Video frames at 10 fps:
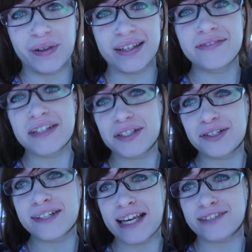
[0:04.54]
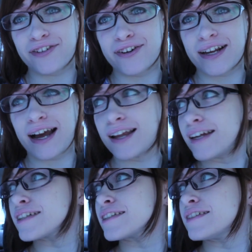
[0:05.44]
We're leaving in two days for Otakon,
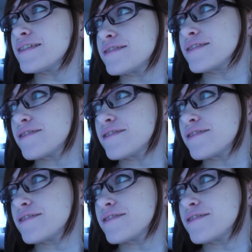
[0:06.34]
not good.